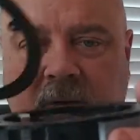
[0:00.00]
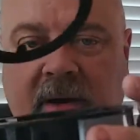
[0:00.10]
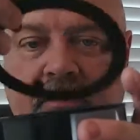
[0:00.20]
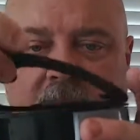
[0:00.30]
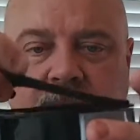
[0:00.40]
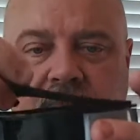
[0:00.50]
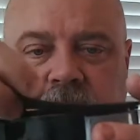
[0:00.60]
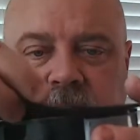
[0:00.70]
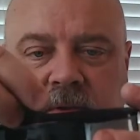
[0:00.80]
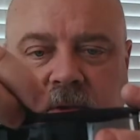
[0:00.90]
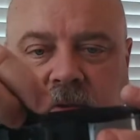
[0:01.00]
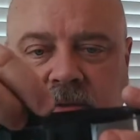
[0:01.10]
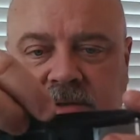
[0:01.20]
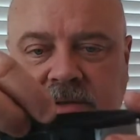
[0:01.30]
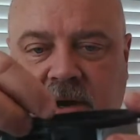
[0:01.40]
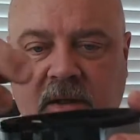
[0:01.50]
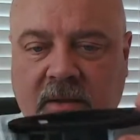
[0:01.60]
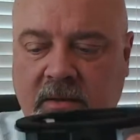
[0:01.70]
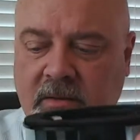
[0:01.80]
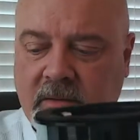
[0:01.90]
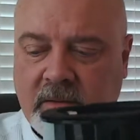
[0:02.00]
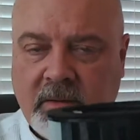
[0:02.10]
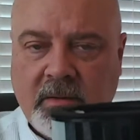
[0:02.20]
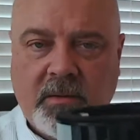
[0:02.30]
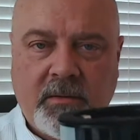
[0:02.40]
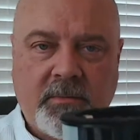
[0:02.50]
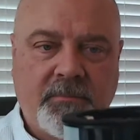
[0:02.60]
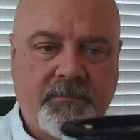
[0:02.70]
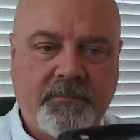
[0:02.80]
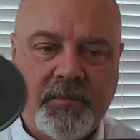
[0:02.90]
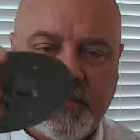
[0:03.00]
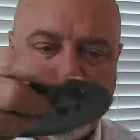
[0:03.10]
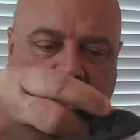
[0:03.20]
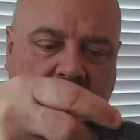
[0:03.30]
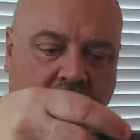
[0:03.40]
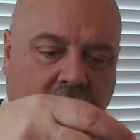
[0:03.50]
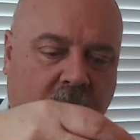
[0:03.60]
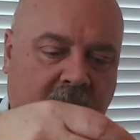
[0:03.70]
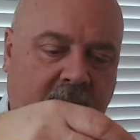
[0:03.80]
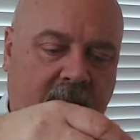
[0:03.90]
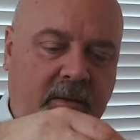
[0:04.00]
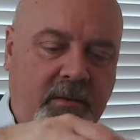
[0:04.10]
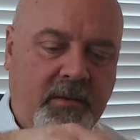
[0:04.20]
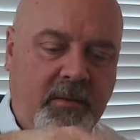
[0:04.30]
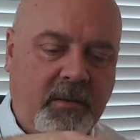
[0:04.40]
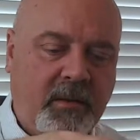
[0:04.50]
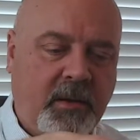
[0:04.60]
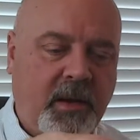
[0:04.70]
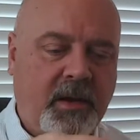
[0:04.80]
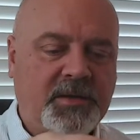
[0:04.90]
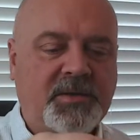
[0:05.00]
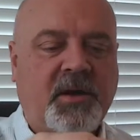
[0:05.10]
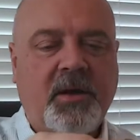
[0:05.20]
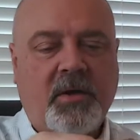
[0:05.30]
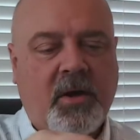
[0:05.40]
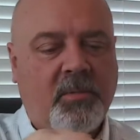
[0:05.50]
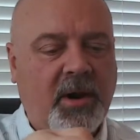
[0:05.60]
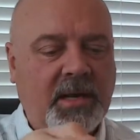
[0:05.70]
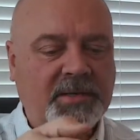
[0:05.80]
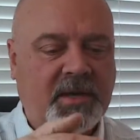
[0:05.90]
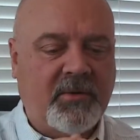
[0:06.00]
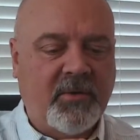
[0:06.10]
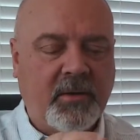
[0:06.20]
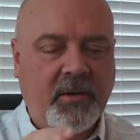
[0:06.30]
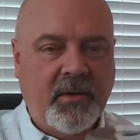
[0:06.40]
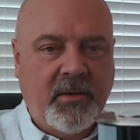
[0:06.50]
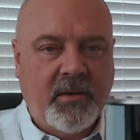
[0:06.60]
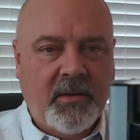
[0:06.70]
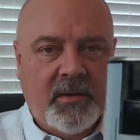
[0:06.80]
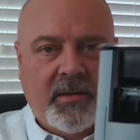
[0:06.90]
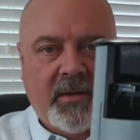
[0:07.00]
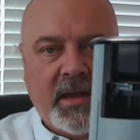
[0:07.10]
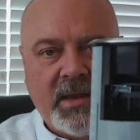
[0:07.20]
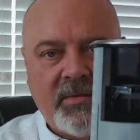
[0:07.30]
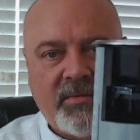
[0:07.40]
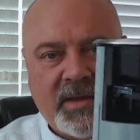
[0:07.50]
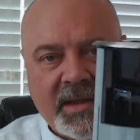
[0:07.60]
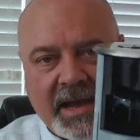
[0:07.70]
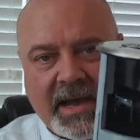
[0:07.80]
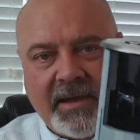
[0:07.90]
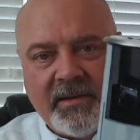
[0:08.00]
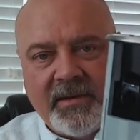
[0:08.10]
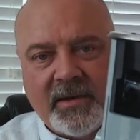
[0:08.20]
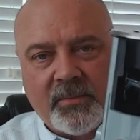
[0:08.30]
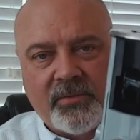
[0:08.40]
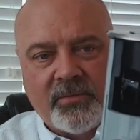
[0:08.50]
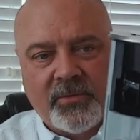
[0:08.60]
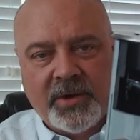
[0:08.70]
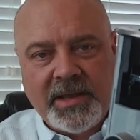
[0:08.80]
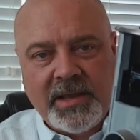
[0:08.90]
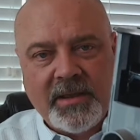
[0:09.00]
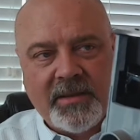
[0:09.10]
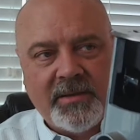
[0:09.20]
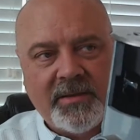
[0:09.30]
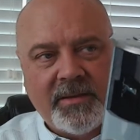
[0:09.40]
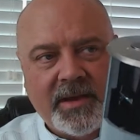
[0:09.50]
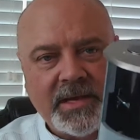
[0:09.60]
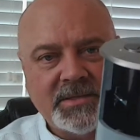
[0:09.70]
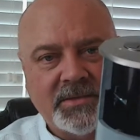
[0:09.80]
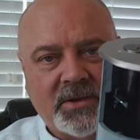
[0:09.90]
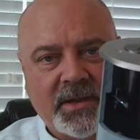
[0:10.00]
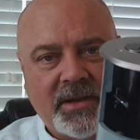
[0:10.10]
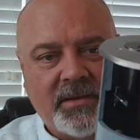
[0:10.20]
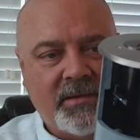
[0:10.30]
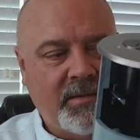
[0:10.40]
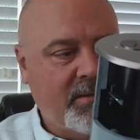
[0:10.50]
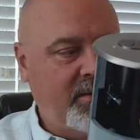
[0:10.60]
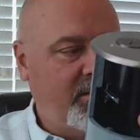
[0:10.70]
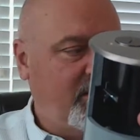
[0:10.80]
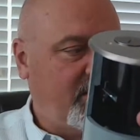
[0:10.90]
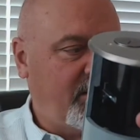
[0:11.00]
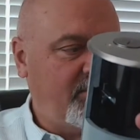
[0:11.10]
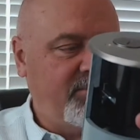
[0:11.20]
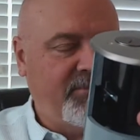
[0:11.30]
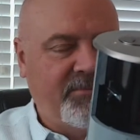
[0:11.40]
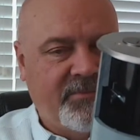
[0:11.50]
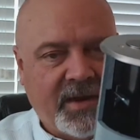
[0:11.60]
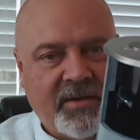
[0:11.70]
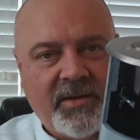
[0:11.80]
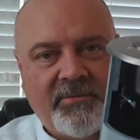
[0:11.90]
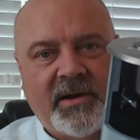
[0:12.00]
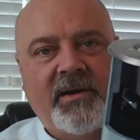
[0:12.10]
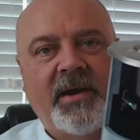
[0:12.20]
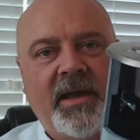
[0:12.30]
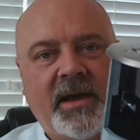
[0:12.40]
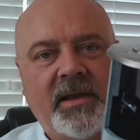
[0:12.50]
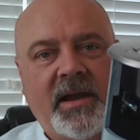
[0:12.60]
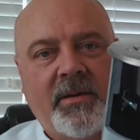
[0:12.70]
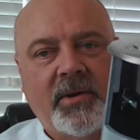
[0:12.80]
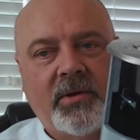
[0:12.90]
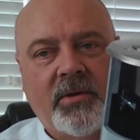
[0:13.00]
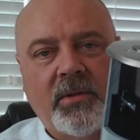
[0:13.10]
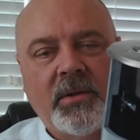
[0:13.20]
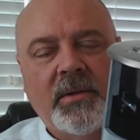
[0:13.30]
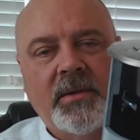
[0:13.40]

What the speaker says: up, you'll install it, and then you go ahead and install your all brass cover, and you've got a pretty nice looking, very, very economical